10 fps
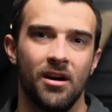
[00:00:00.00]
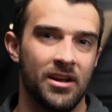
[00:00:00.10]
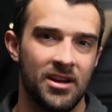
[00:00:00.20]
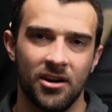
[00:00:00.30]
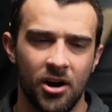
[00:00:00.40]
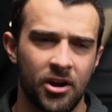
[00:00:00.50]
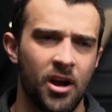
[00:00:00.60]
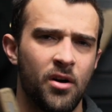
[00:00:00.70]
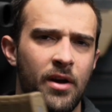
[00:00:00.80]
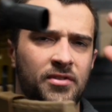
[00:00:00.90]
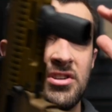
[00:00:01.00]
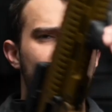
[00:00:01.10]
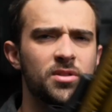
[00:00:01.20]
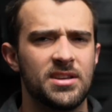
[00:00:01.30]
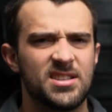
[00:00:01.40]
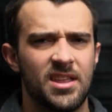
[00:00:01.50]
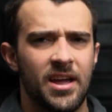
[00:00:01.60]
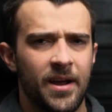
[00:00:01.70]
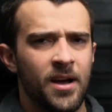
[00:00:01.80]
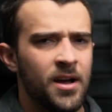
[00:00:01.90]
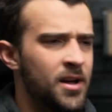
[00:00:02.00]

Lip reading: a year ago, if you shoot this thing,